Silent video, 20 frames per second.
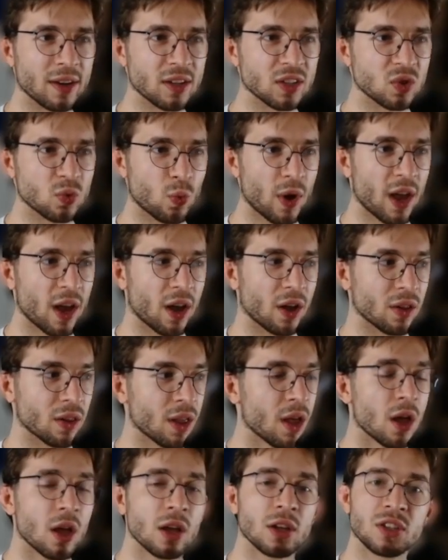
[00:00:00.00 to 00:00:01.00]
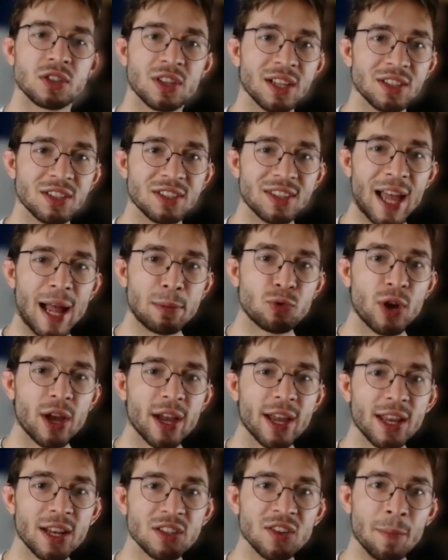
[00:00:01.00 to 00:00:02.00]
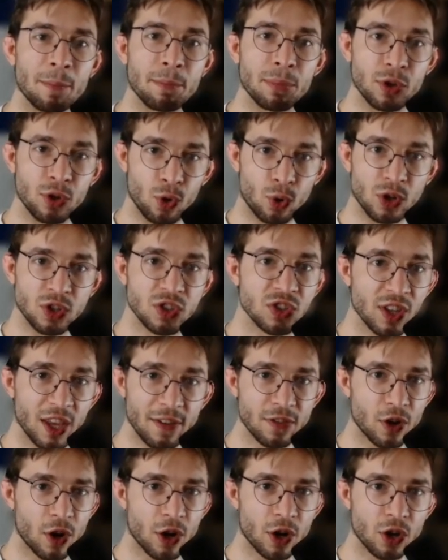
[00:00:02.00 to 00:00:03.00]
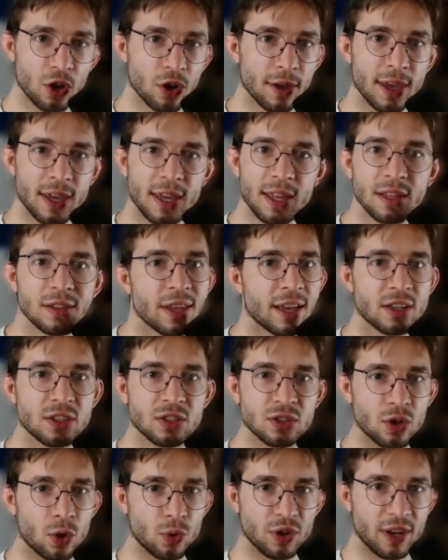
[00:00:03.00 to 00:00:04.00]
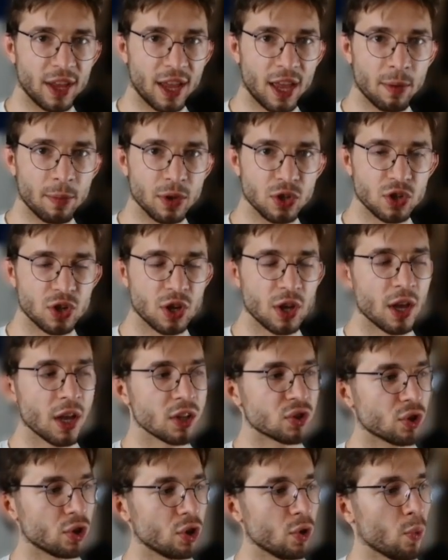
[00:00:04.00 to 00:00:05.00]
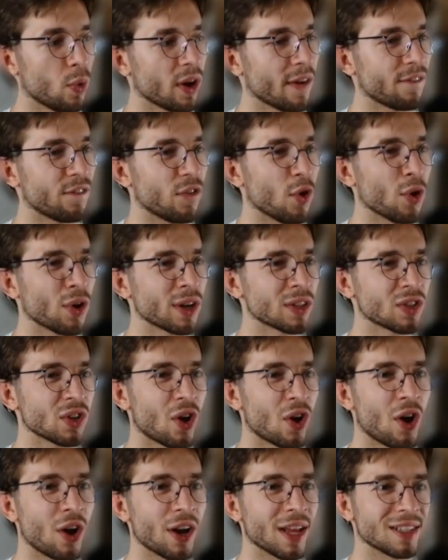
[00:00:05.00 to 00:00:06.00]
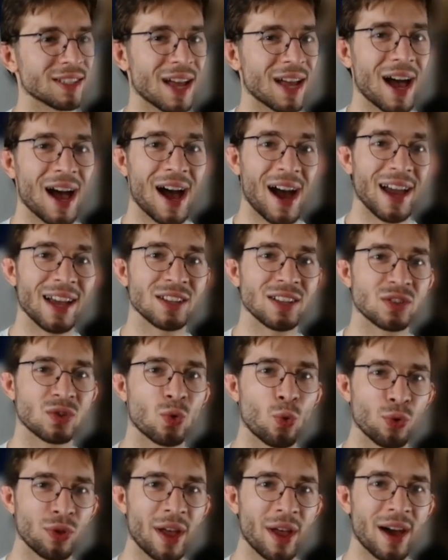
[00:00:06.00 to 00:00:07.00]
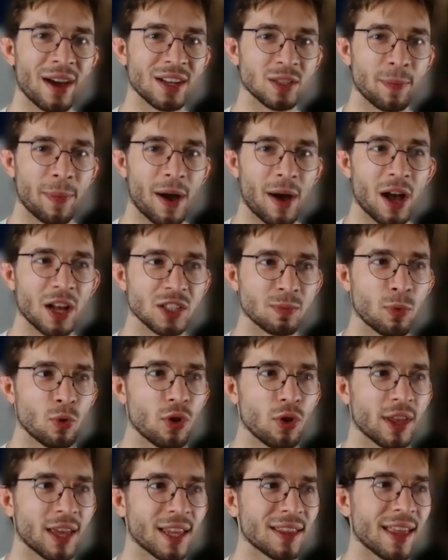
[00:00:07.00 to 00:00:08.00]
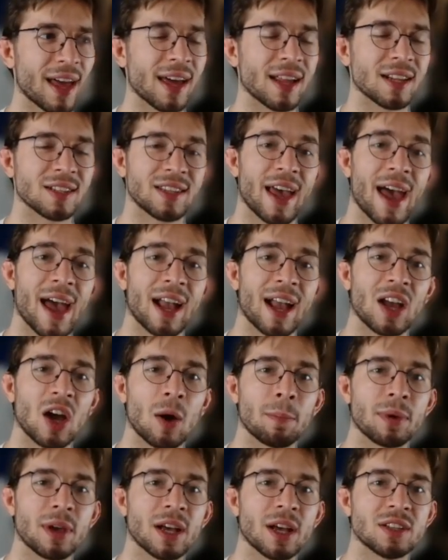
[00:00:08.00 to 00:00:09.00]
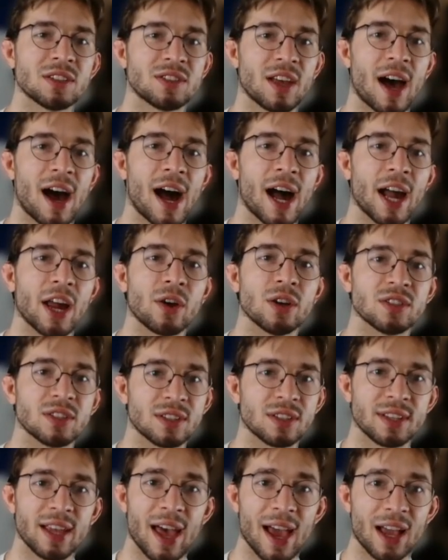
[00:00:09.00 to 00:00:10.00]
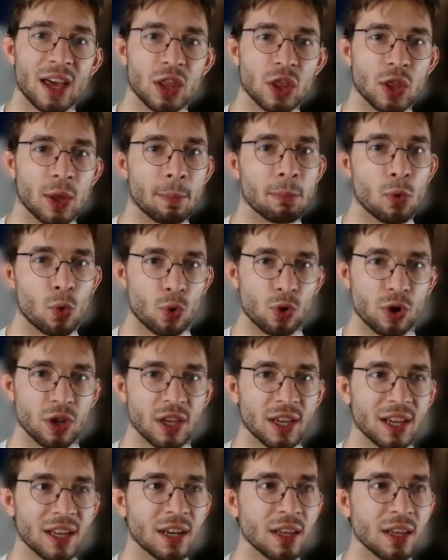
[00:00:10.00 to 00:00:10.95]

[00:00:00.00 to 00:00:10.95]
as well. Since Snapdragon is a pure safeguard cookie, he takes no damage. So you want to focus on as high as cooldown as possible and get that attack up, because the higher his attack, the more he can